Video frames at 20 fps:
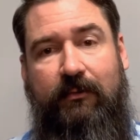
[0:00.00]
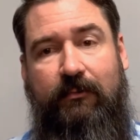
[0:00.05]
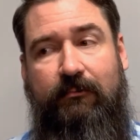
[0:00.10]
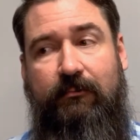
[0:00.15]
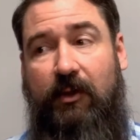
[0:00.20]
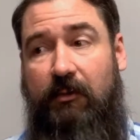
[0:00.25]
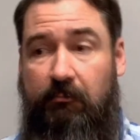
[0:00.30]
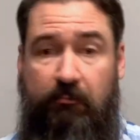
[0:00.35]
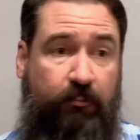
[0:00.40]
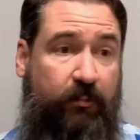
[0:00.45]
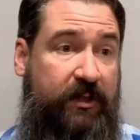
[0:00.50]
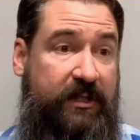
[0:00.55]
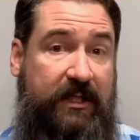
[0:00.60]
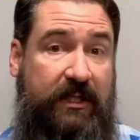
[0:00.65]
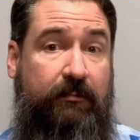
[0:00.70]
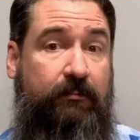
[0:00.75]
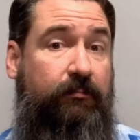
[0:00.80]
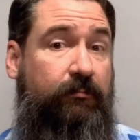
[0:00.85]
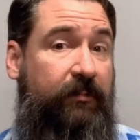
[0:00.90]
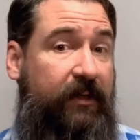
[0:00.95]
But
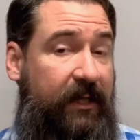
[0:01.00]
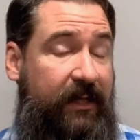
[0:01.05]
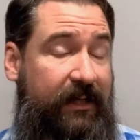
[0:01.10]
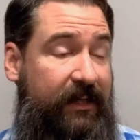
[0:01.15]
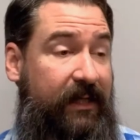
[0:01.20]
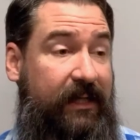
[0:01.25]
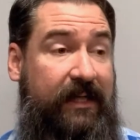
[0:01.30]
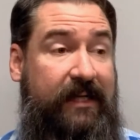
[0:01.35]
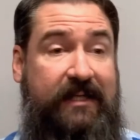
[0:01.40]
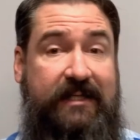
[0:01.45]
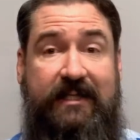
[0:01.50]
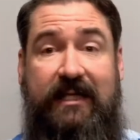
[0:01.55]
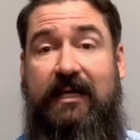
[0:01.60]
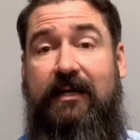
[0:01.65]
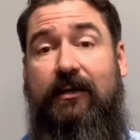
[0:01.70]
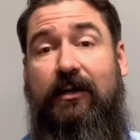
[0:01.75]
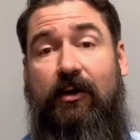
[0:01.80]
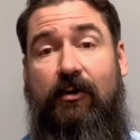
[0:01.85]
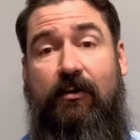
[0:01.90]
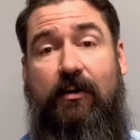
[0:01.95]
did he see
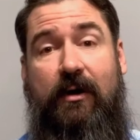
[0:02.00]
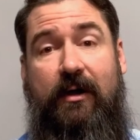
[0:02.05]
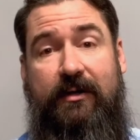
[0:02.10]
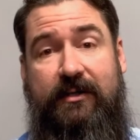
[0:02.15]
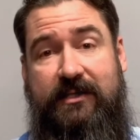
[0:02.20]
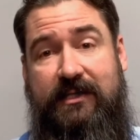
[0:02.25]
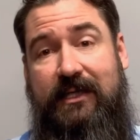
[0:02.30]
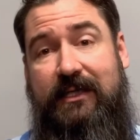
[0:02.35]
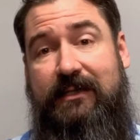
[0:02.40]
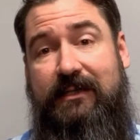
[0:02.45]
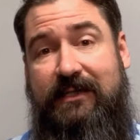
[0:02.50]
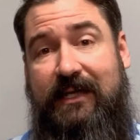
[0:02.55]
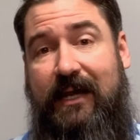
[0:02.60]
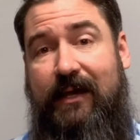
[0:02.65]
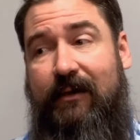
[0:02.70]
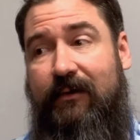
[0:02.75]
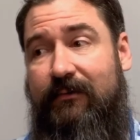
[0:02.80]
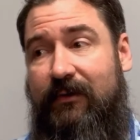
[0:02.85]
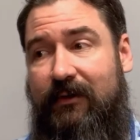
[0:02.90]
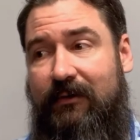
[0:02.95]
a cross in
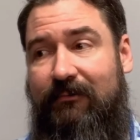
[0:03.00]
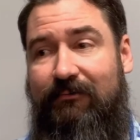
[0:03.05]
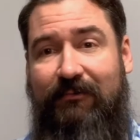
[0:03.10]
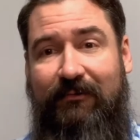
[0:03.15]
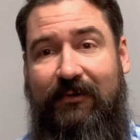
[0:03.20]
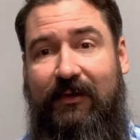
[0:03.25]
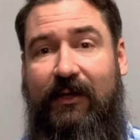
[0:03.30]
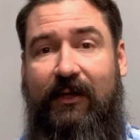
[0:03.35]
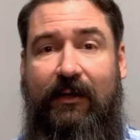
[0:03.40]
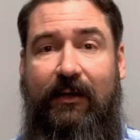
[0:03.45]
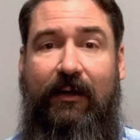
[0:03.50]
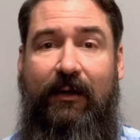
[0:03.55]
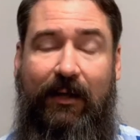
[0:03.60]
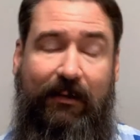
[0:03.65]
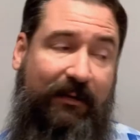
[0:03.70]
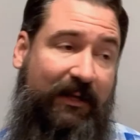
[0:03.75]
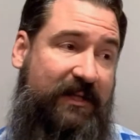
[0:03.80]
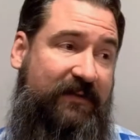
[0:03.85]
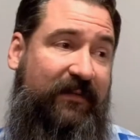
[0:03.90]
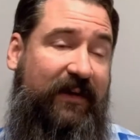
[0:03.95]
town that,
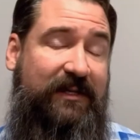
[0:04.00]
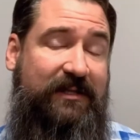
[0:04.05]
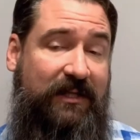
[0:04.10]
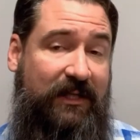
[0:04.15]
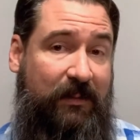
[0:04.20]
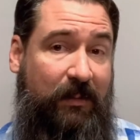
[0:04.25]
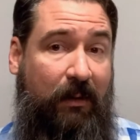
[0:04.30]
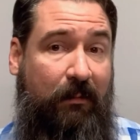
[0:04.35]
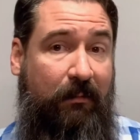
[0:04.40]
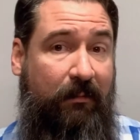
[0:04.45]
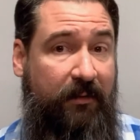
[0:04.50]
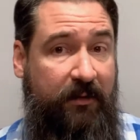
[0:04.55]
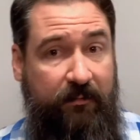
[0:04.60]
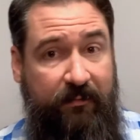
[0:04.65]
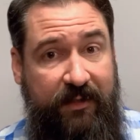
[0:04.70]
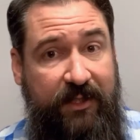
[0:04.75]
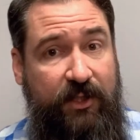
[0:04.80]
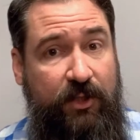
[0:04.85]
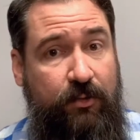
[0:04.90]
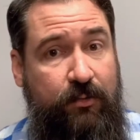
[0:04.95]
let's face it, they probably
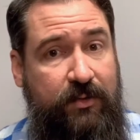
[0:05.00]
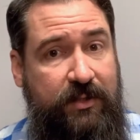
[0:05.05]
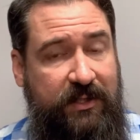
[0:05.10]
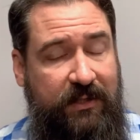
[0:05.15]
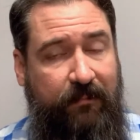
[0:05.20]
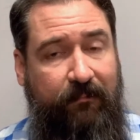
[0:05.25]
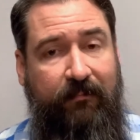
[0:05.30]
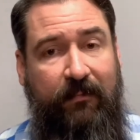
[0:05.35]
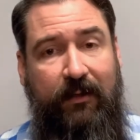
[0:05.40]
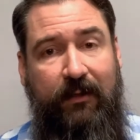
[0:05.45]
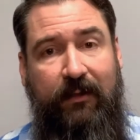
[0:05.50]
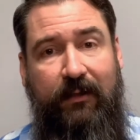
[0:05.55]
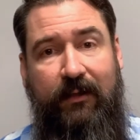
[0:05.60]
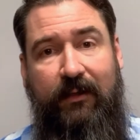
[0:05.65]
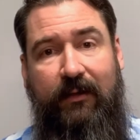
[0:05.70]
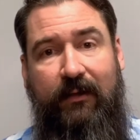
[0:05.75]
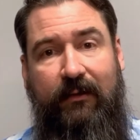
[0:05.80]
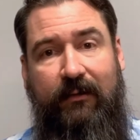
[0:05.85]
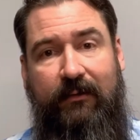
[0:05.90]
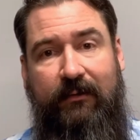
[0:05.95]
reused him,
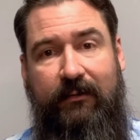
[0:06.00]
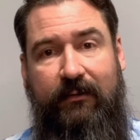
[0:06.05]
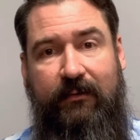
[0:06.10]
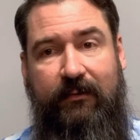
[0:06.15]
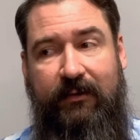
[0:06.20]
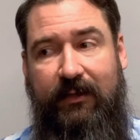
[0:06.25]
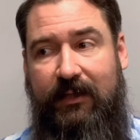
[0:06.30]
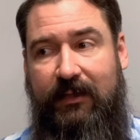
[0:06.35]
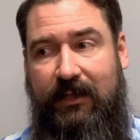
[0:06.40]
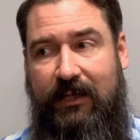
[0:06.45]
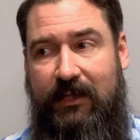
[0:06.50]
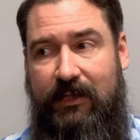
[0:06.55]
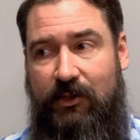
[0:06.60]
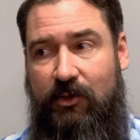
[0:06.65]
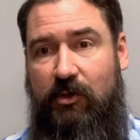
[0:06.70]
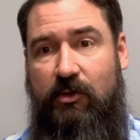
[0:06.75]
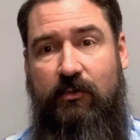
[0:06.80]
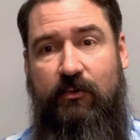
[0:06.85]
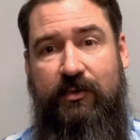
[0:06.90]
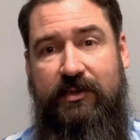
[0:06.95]
that he
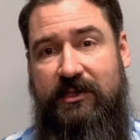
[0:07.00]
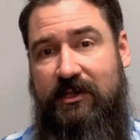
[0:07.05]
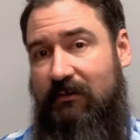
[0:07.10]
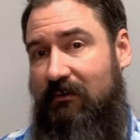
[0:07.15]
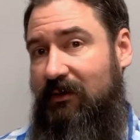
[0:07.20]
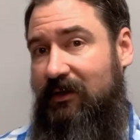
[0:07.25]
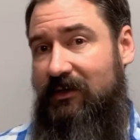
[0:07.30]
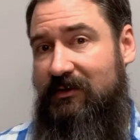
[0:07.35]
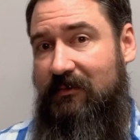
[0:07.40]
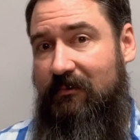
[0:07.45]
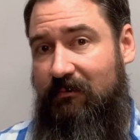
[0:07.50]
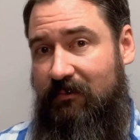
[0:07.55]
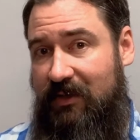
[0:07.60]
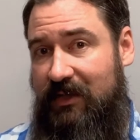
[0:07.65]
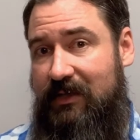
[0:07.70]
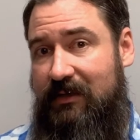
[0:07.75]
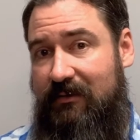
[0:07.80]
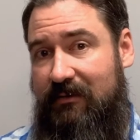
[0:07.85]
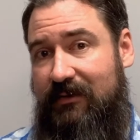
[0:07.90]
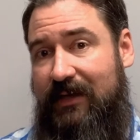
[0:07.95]
knew was going to
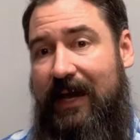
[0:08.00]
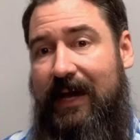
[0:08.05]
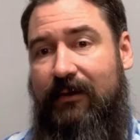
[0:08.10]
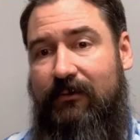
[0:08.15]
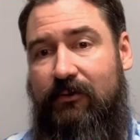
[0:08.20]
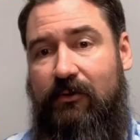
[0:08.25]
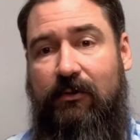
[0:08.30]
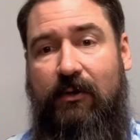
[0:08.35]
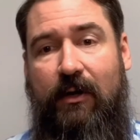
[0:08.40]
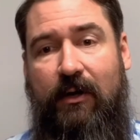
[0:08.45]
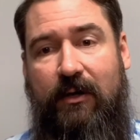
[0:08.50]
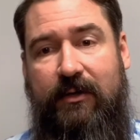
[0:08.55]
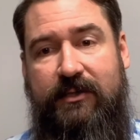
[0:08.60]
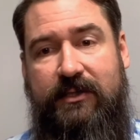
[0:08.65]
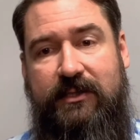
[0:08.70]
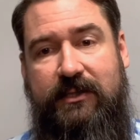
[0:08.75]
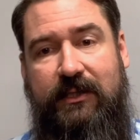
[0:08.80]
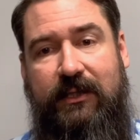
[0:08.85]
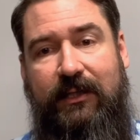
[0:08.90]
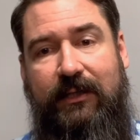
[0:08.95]
be that
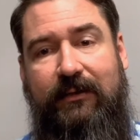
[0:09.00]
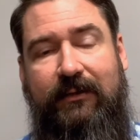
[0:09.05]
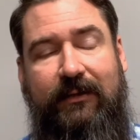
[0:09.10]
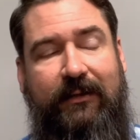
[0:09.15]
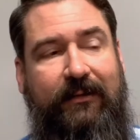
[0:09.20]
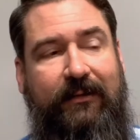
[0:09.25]
cross? Did he